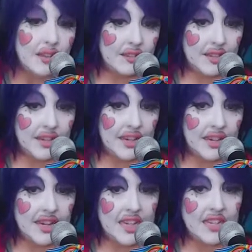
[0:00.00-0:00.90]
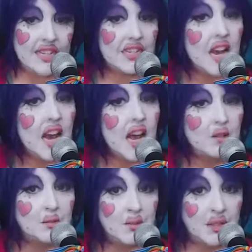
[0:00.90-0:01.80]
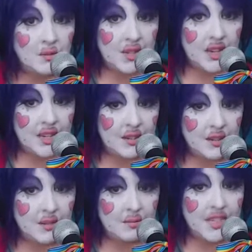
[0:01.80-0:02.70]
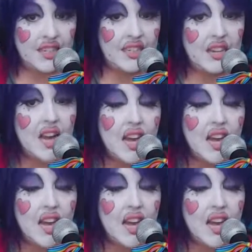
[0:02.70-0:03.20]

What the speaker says: didn't tell me when we